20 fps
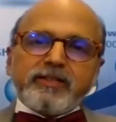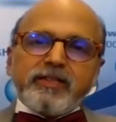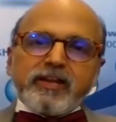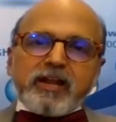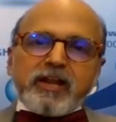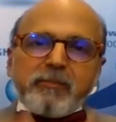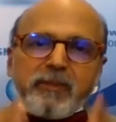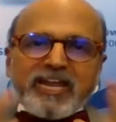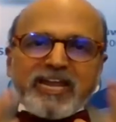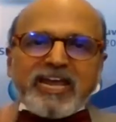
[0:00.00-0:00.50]
The
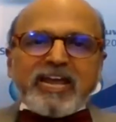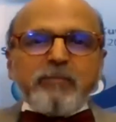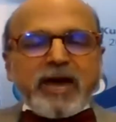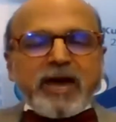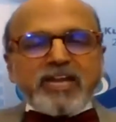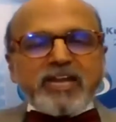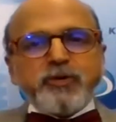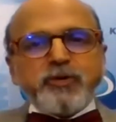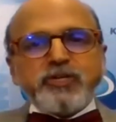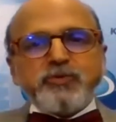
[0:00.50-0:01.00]
remedial
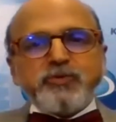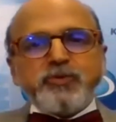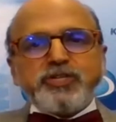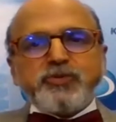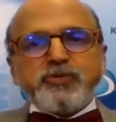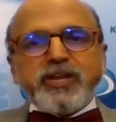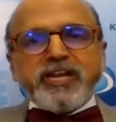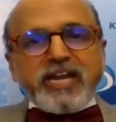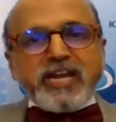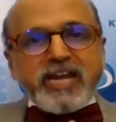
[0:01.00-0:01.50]
management
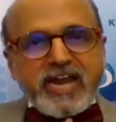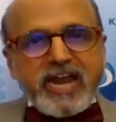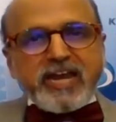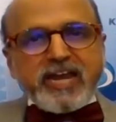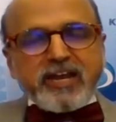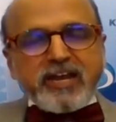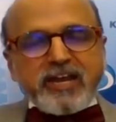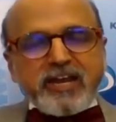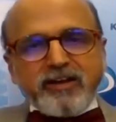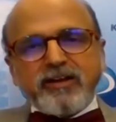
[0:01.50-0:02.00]
which we
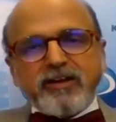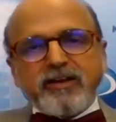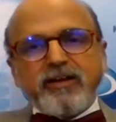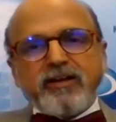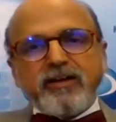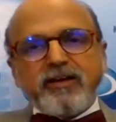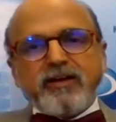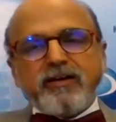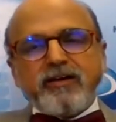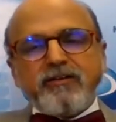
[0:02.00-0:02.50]
need
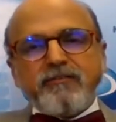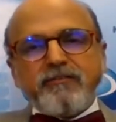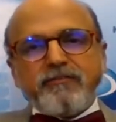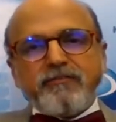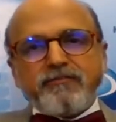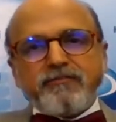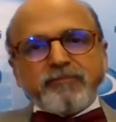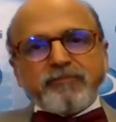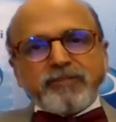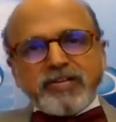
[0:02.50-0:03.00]

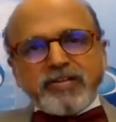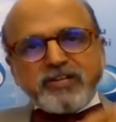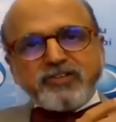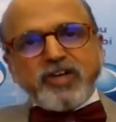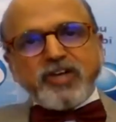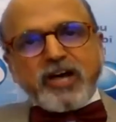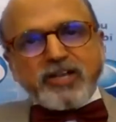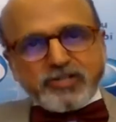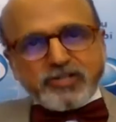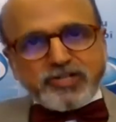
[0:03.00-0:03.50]
from the
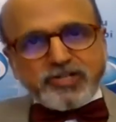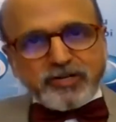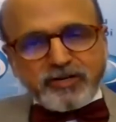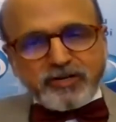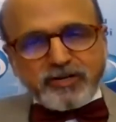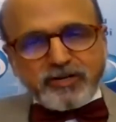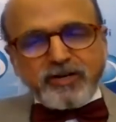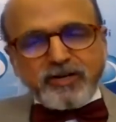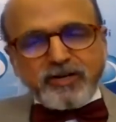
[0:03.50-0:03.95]
disaster